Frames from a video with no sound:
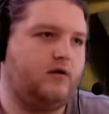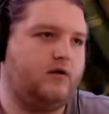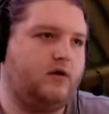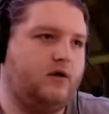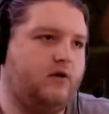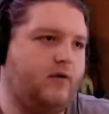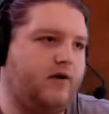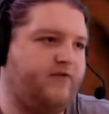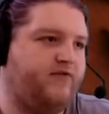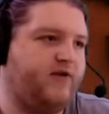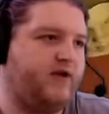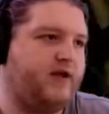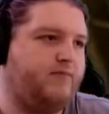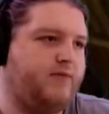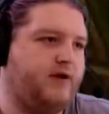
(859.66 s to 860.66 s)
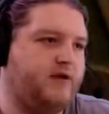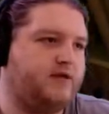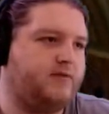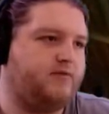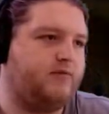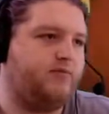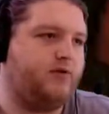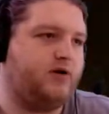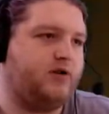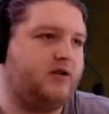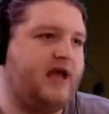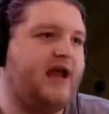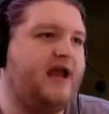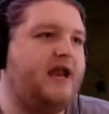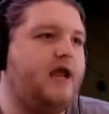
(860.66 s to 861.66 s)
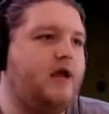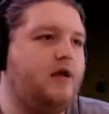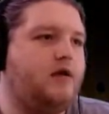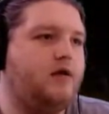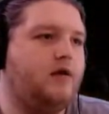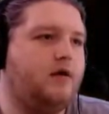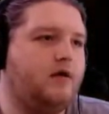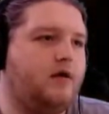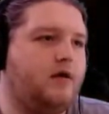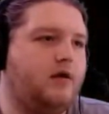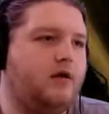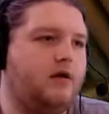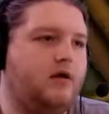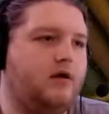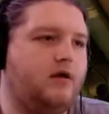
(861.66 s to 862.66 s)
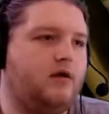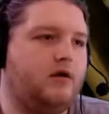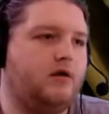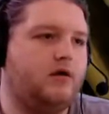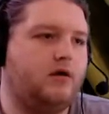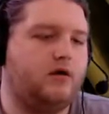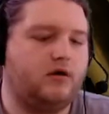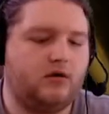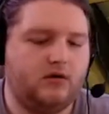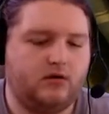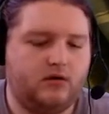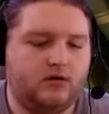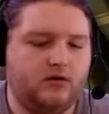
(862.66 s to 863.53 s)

Oh, I freaking picked up the book. Lady? Girl?